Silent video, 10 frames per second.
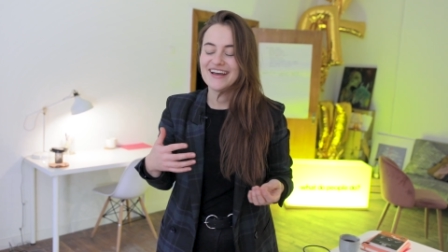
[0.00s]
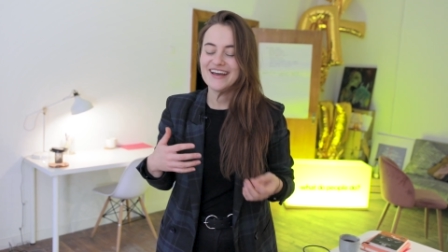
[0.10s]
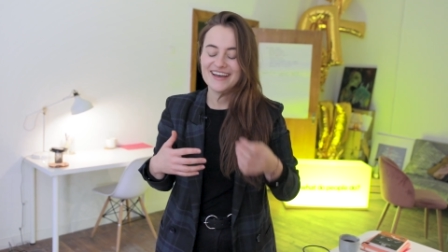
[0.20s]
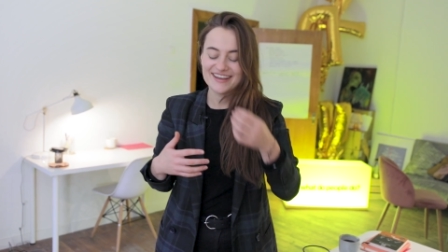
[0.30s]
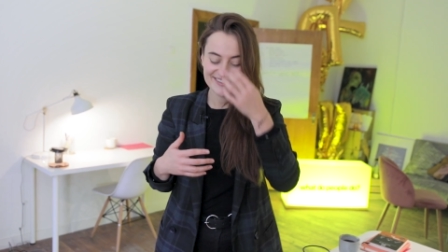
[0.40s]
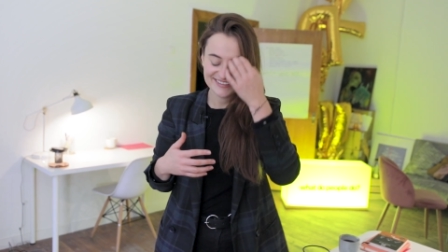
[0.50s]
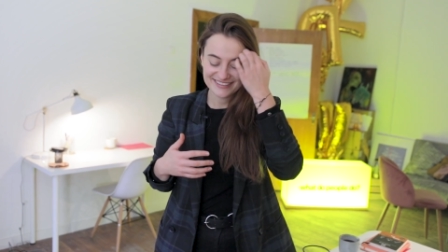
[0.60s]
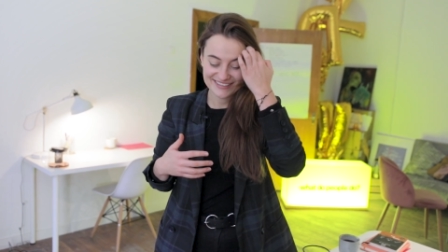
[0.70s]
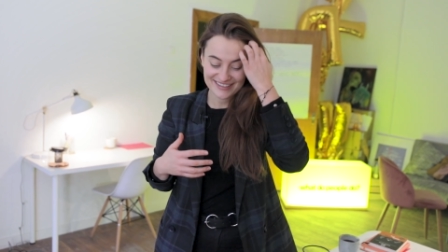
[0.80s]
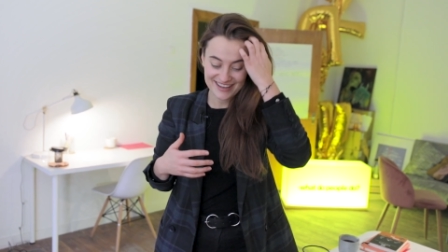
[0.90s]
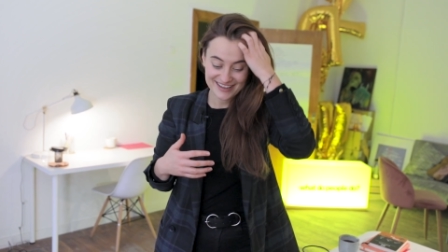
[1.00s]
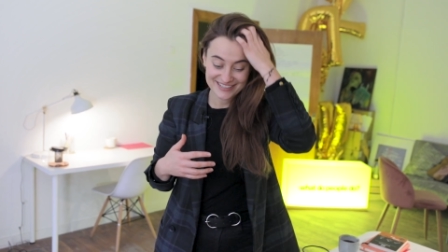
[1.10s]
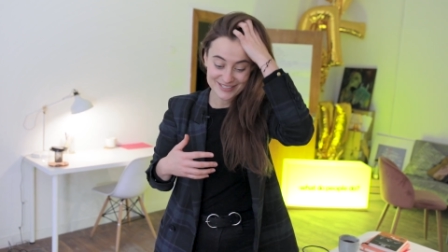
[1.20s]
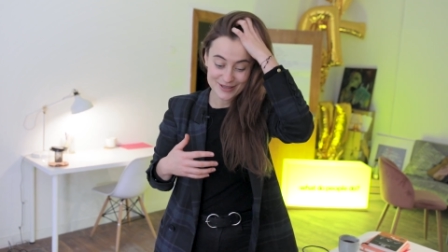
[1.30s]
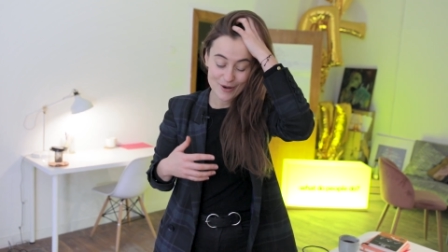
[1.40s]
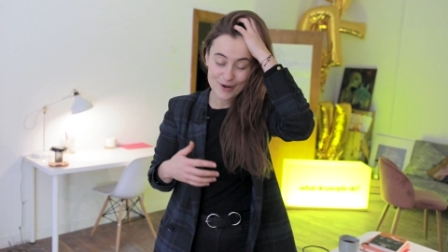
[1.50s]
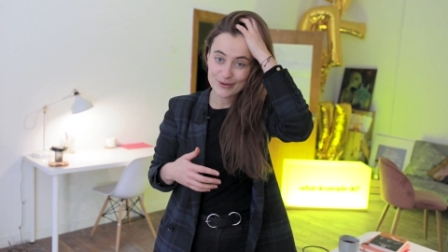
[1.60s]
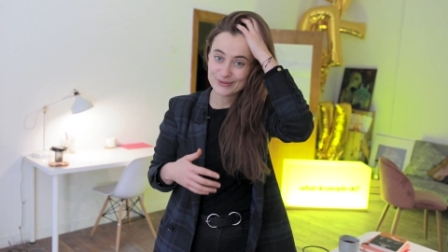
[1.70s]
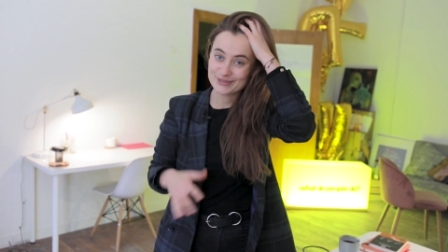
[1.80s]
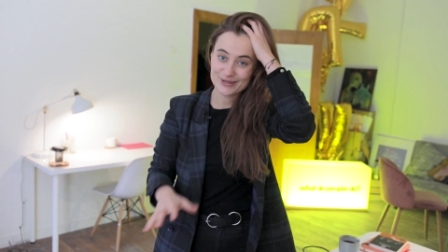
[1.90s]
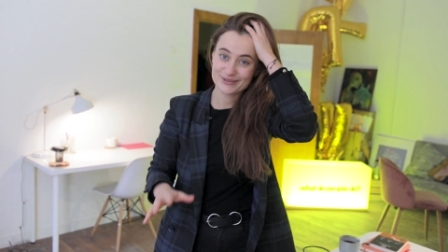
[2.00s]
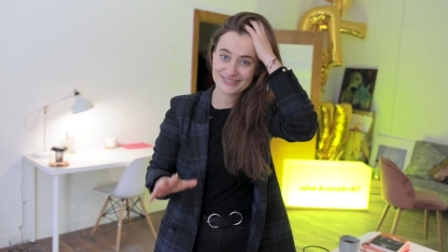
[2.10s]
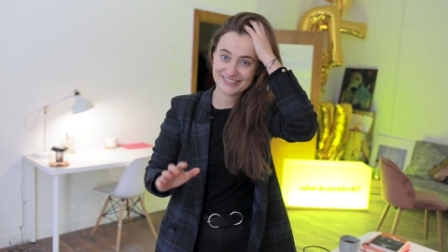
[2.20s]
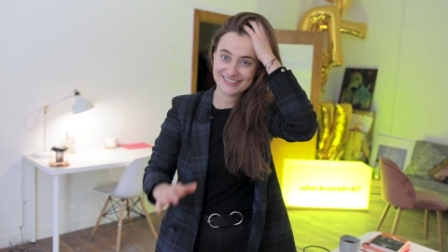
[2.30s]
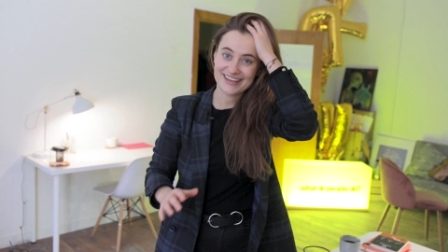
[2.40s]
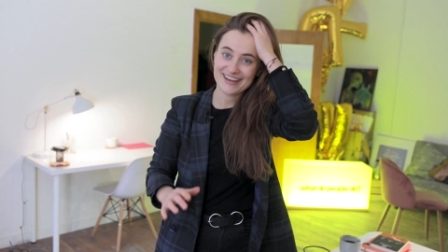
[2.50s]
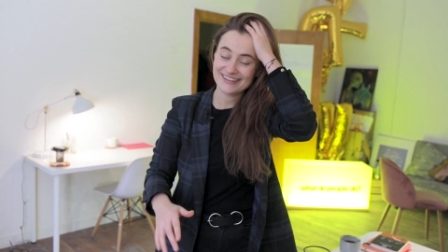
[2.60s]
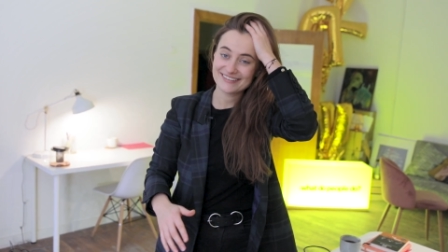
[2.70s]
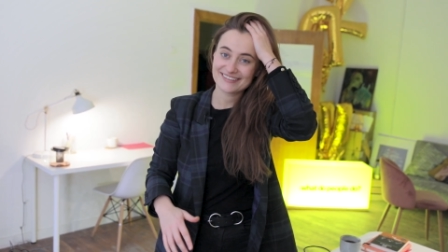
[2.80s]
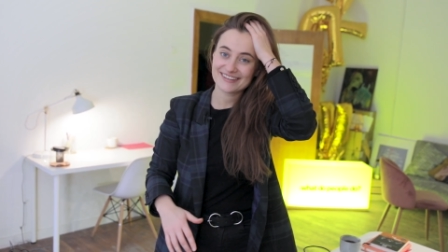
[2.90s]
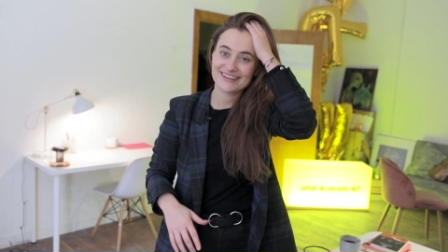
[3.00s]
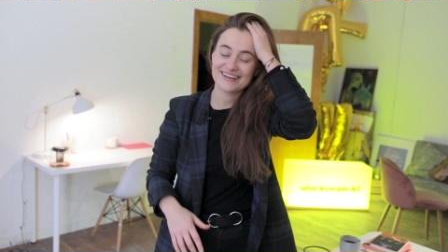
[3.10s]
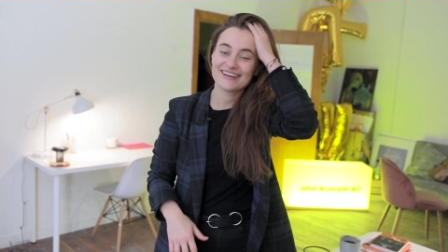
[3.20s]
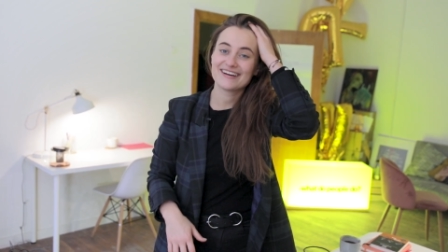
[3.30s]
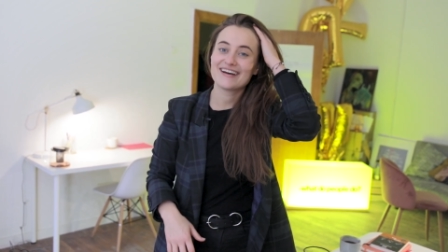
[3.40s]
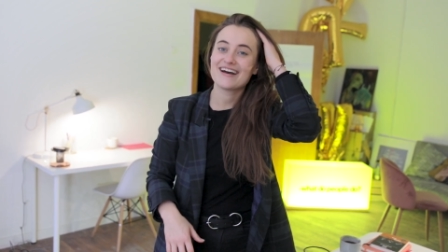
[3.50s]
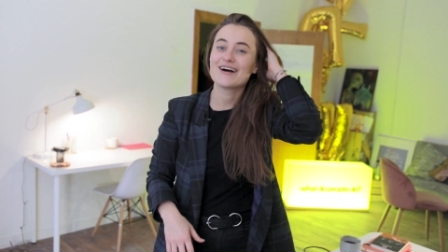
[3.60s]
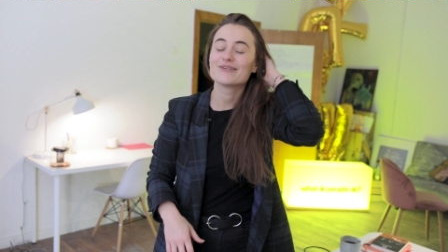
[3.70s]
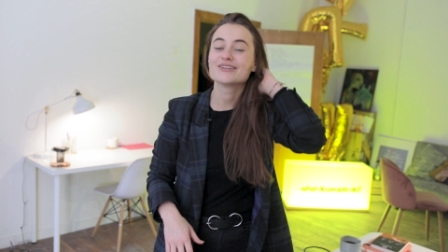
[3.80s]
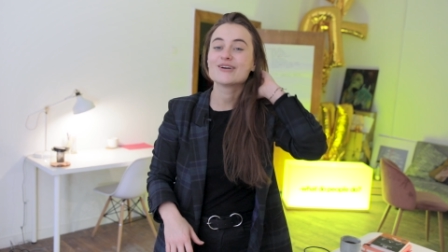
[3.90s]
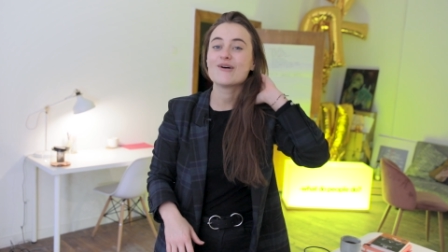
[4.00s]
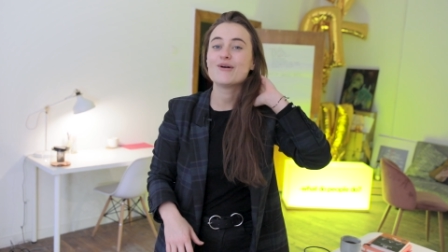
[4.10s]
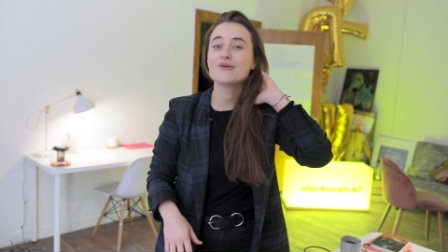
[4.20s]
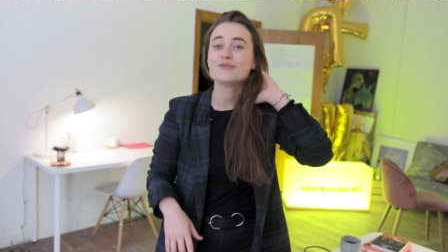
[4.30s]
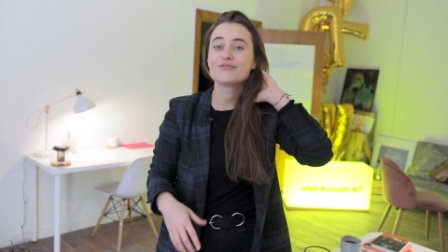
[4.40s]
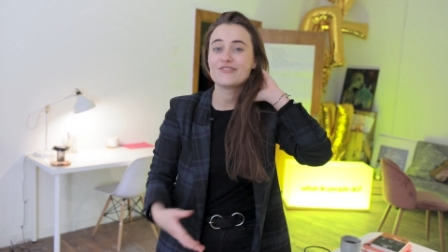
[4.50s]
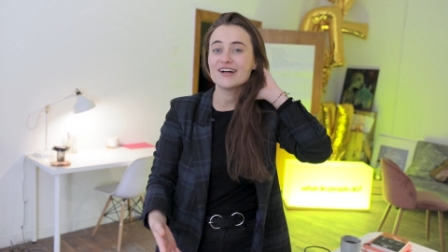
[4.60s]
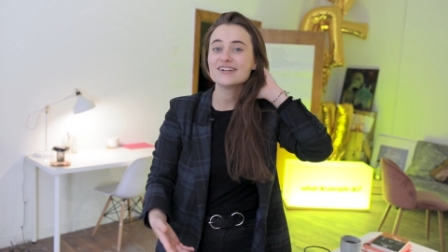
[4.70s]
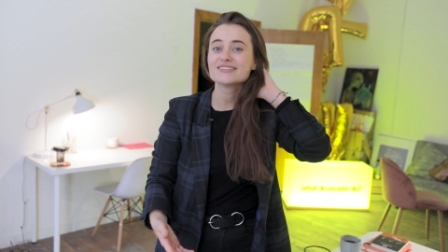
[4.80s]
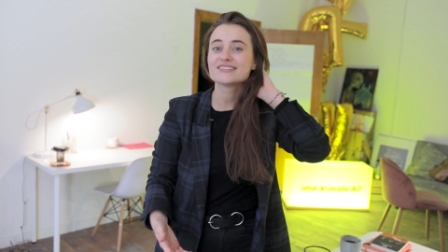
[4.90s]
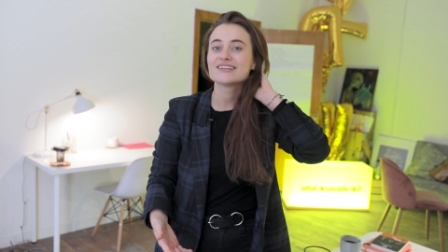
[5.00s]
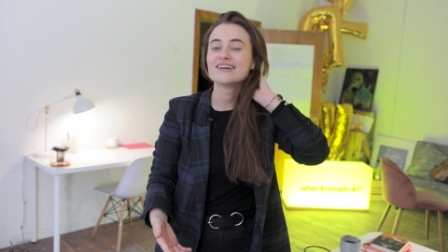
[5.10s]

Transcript: And I so totally get how they all felt.